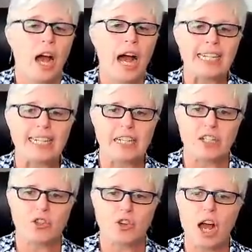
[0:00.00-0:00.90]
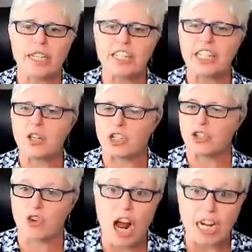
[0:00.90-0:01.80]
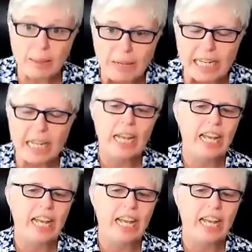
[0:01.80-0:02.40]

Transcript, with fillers: I did astrology or astronomy